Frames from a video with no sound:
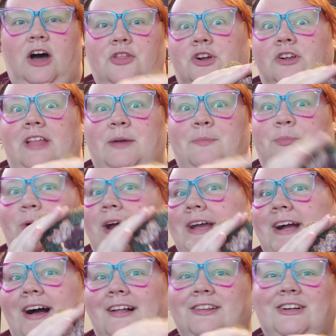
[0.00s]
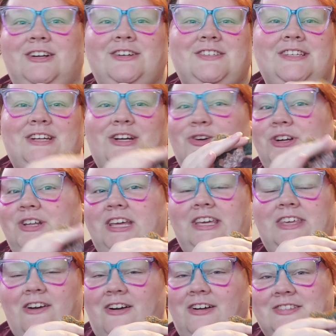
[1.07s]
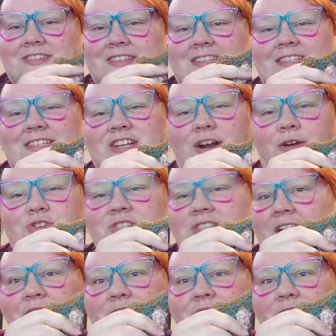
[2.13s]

other like bright colors and acrylic yarns and, you know, just